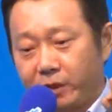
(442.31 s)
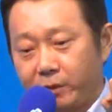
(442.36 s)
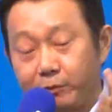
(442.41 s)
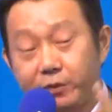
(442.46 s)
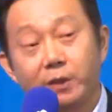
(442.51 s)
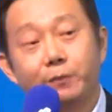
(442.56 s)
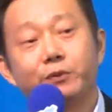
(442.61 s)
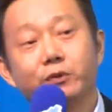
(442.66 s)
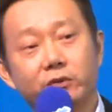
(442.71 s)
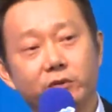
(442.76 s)

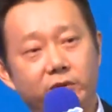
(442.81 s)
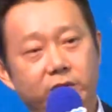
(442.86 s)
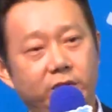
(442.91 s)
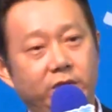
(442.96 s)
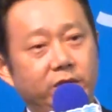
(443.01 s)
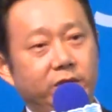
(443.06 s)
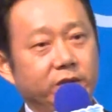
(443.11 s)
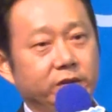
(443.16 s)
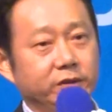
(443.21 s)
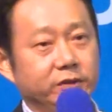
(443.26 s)
people.
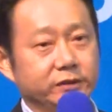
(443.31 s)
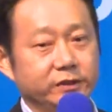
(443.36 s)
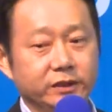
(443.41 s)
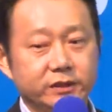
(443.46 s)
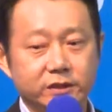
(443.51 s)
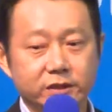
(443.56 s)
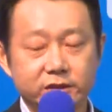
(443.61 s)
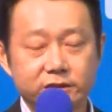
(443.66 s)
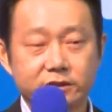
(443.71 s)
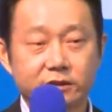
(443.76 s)

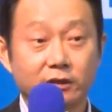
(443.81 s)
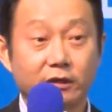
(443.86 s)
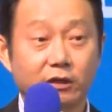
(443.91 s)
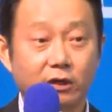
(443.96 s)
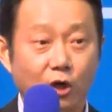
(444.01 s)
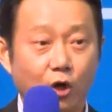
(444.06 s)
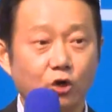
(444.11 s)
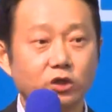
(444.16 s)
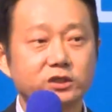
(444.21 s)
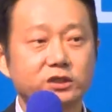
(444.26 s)
This is the
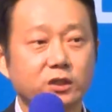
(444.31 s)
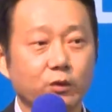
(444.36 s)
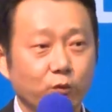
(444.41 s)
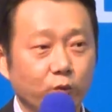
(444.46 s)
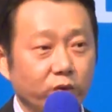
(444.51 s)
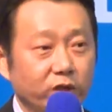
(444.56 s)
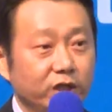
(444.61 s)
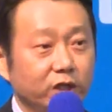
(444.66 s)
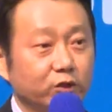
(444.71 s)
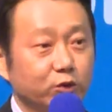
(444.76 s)
concept
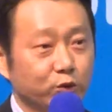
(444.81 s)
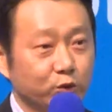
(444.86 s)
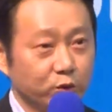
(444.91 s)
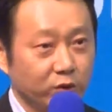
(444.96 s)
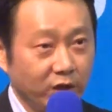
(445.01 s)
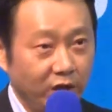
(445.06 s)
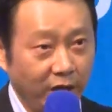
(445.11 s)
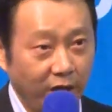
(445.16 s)
we need to